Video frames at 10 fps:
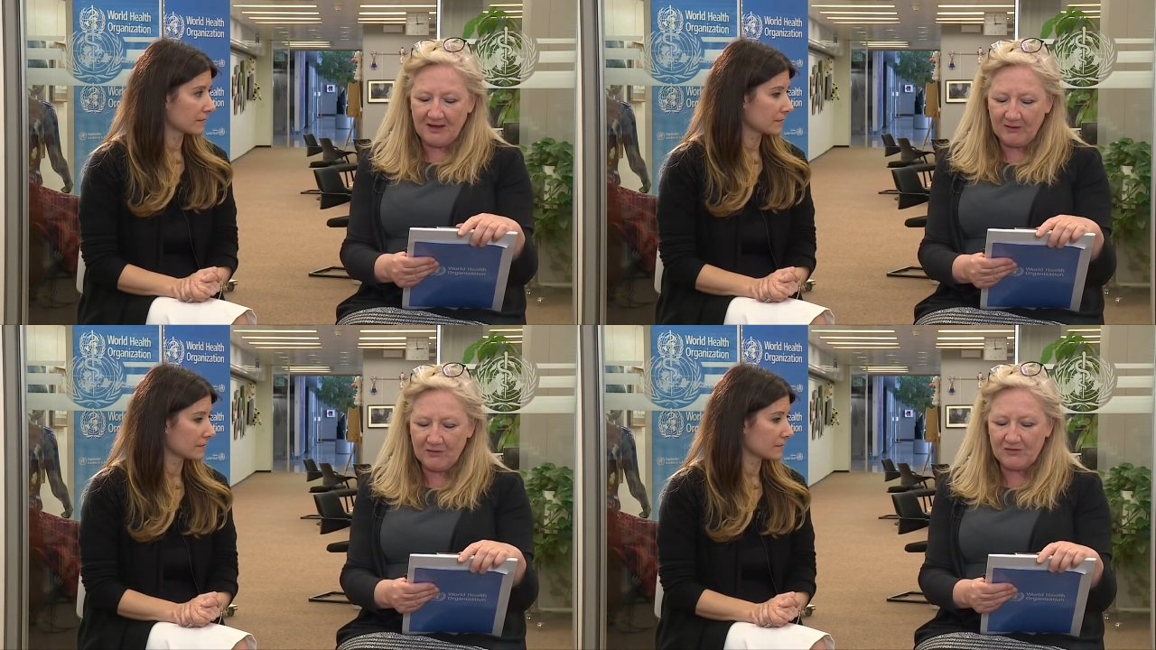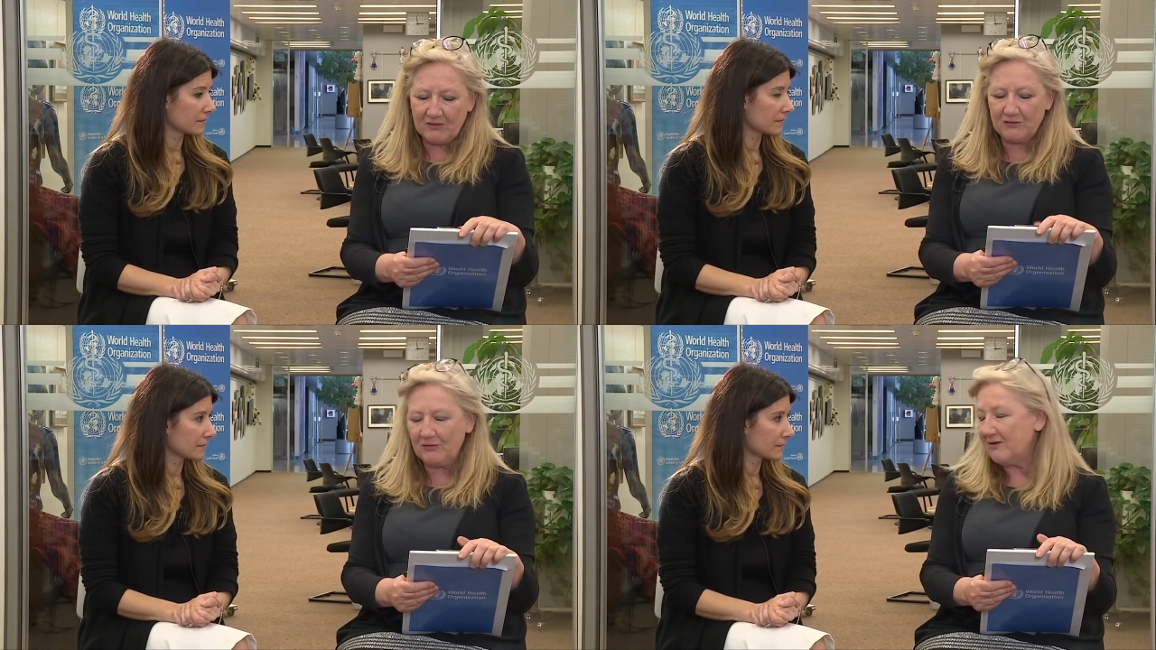
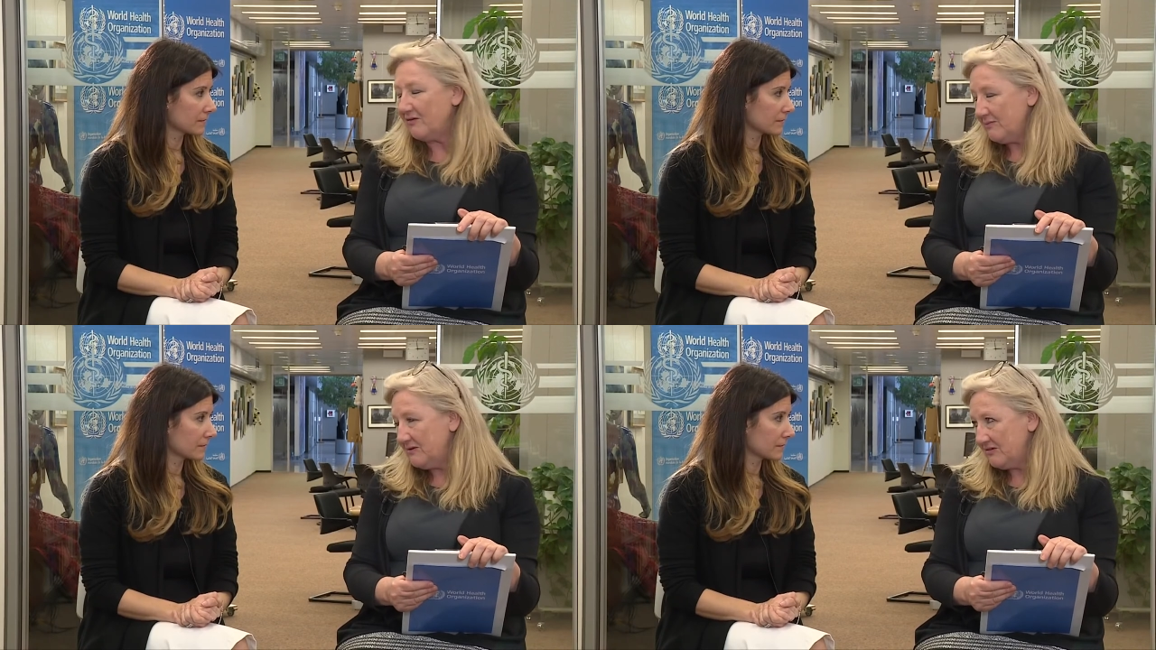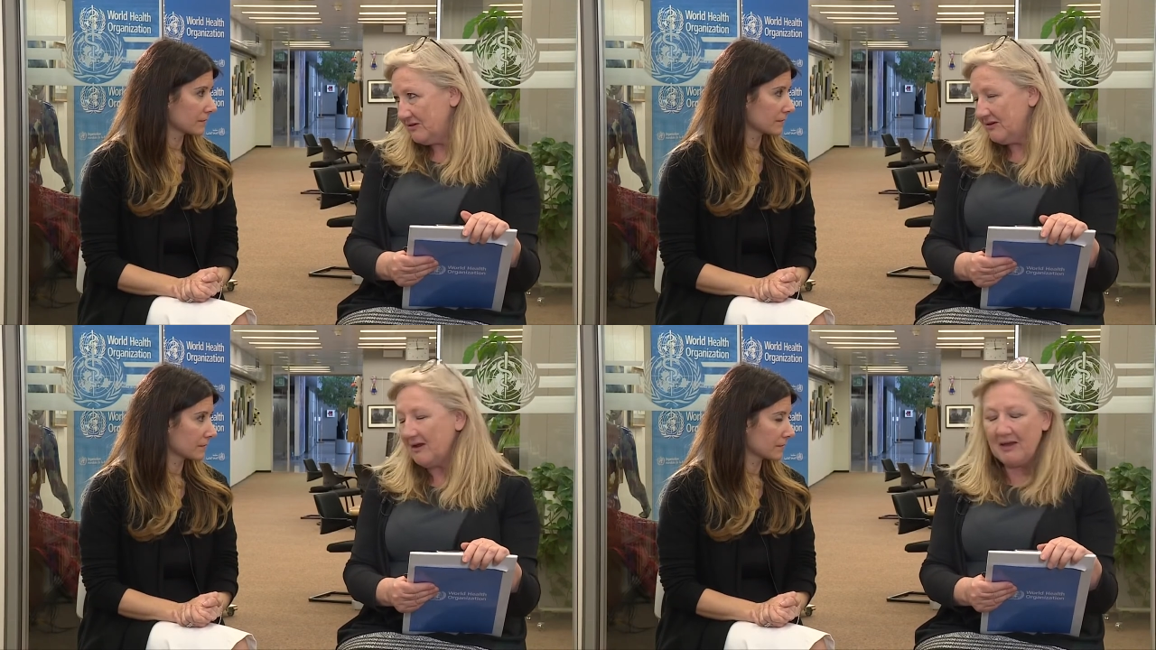Speaker 1: aerosol
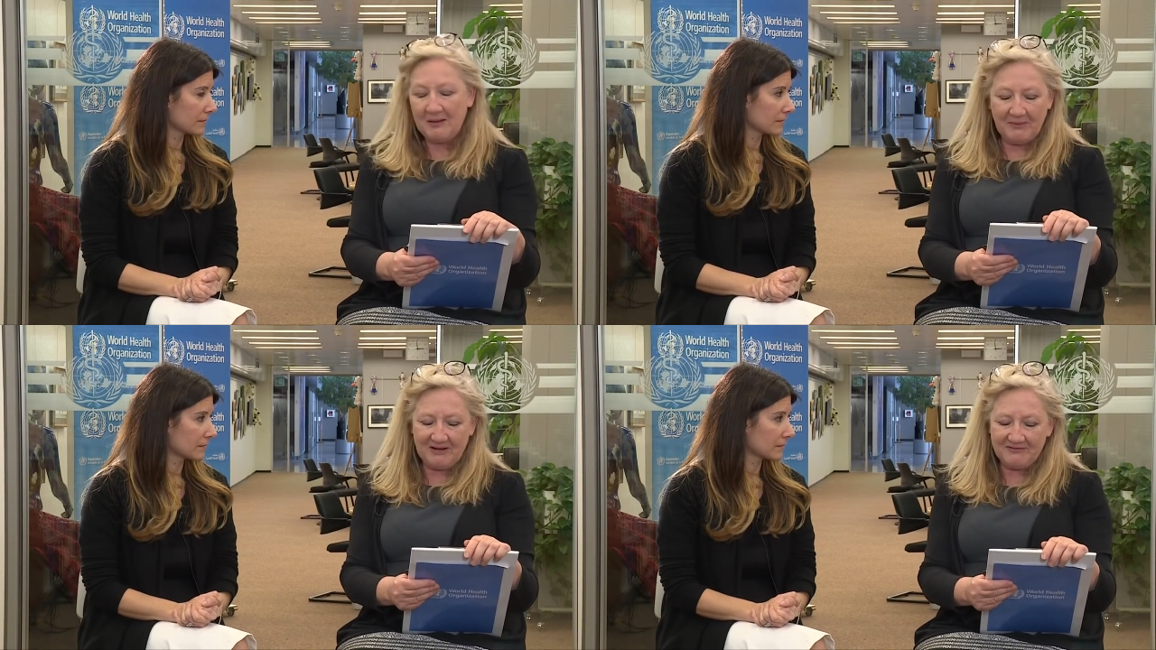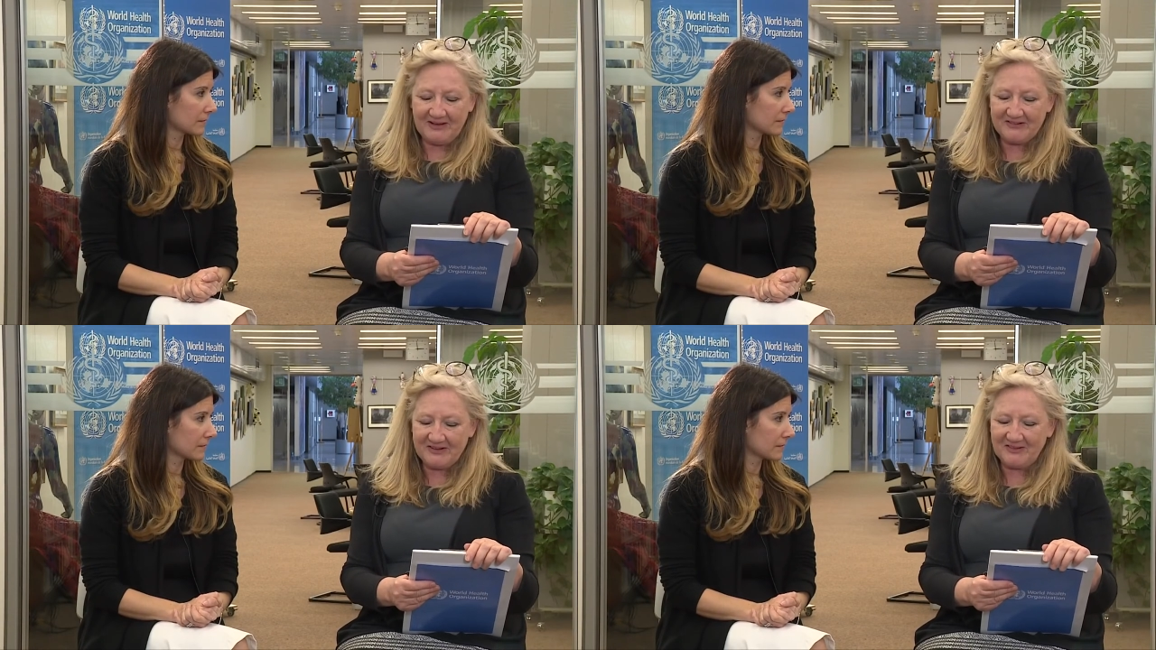transmission by
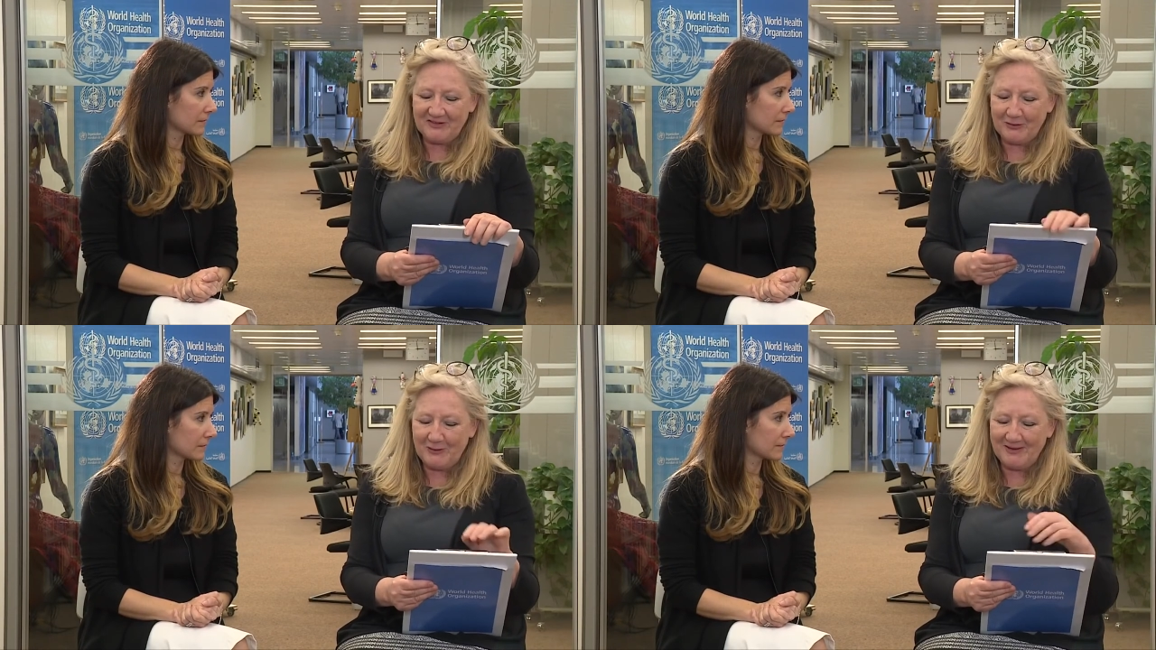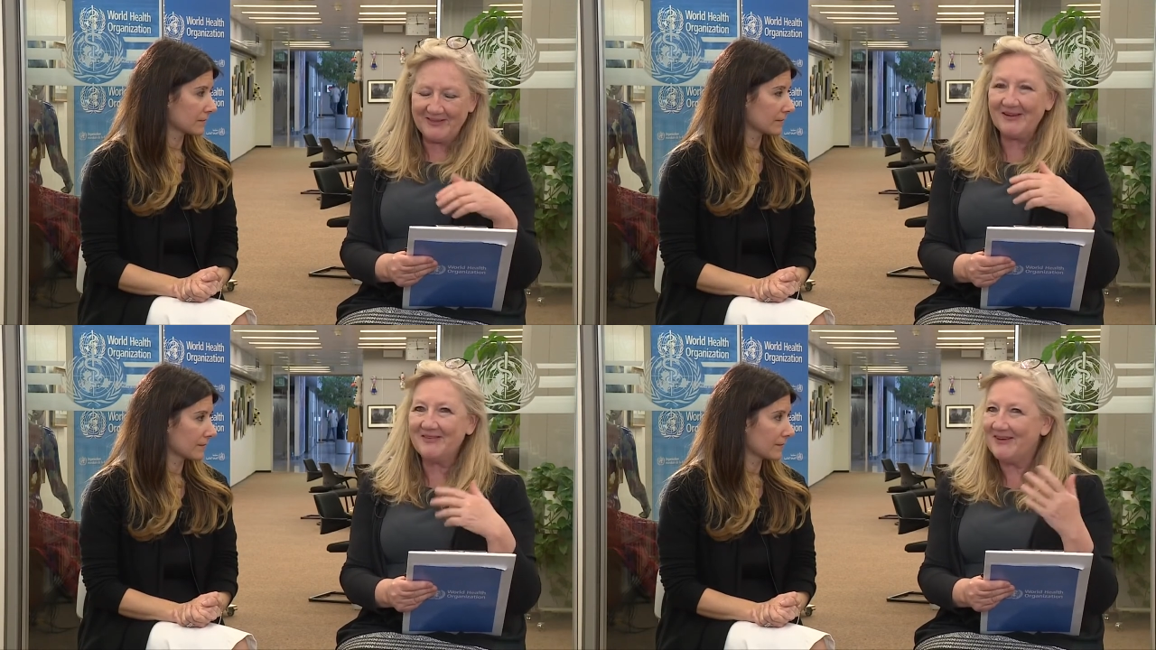flushing the toilet?
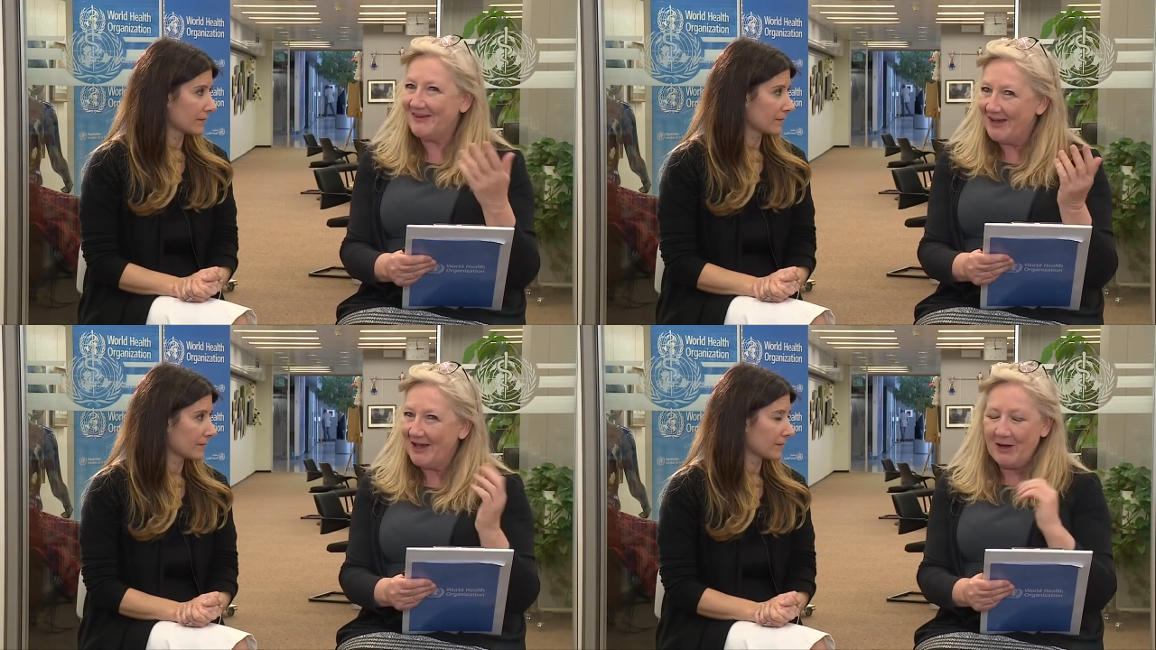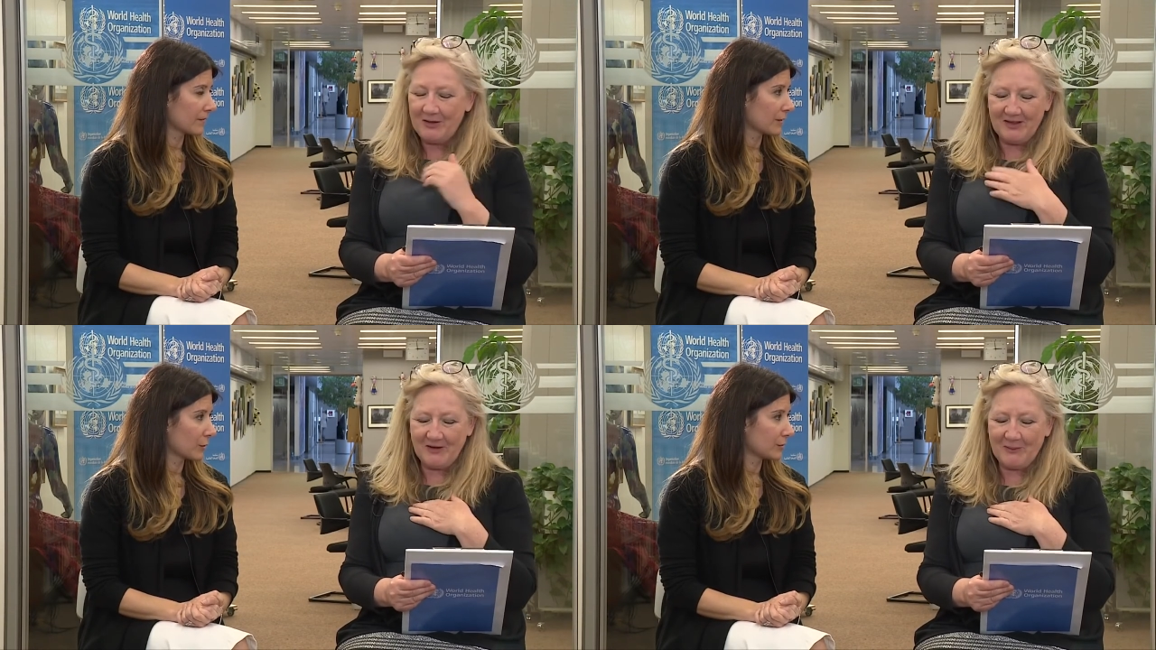I think
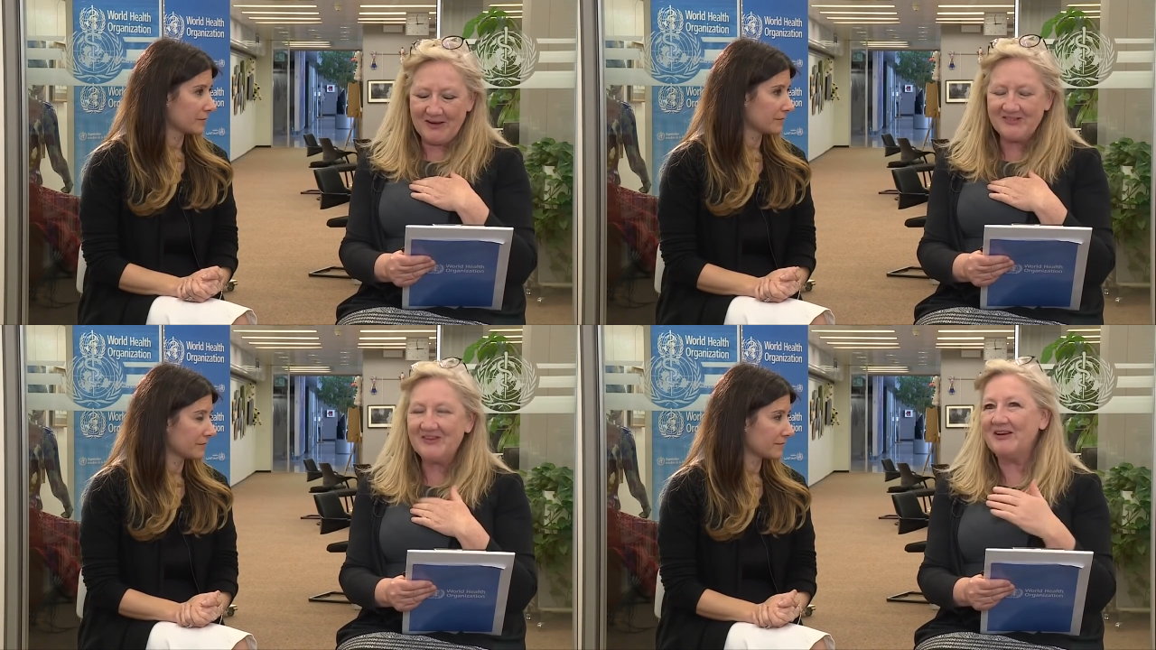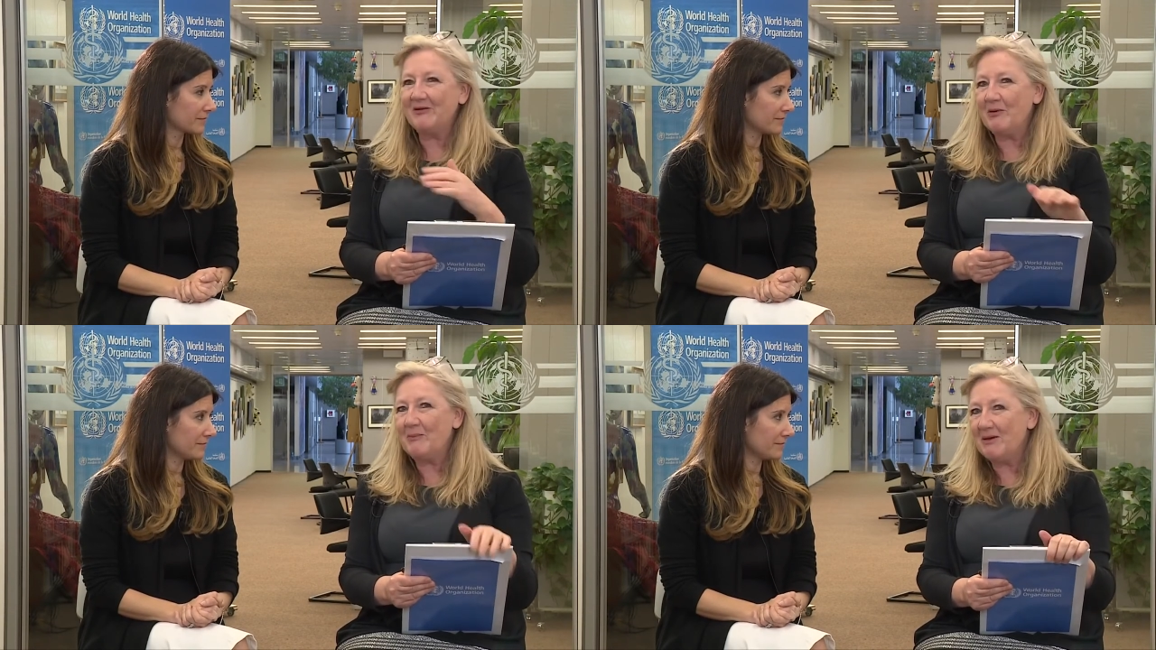the questioner
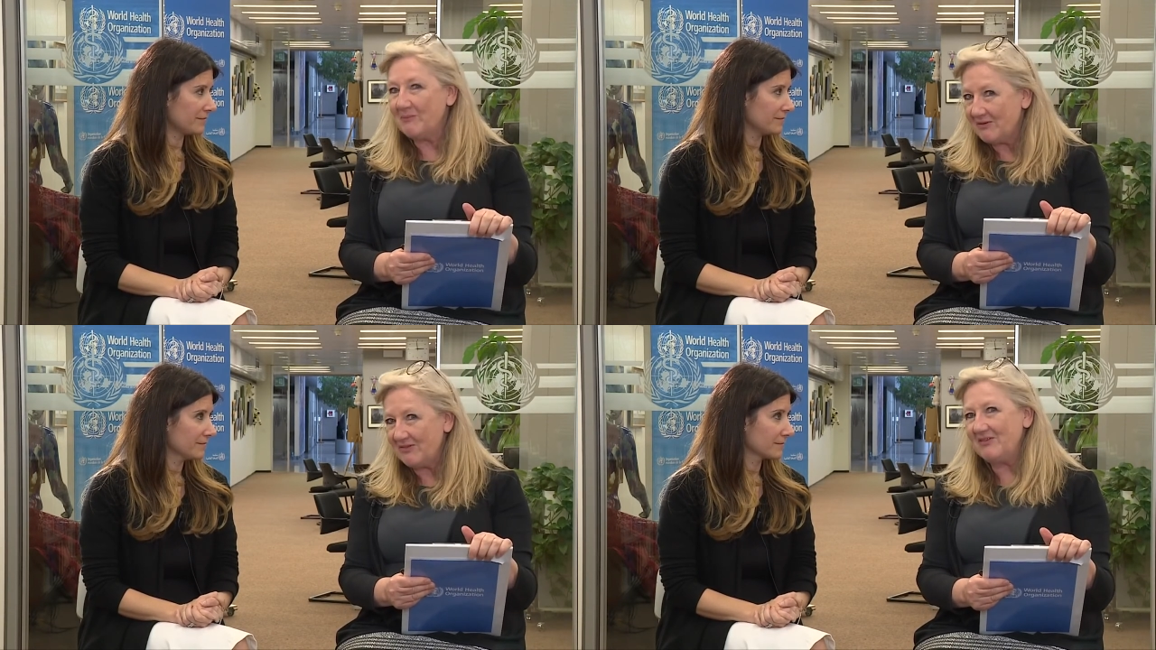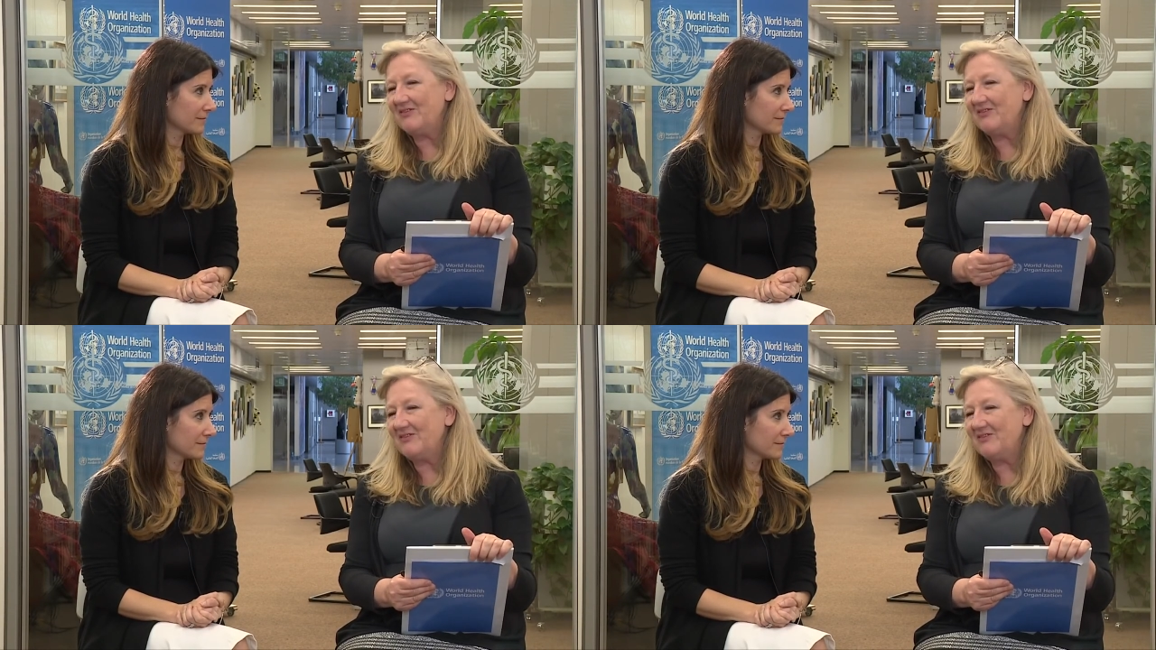remembers the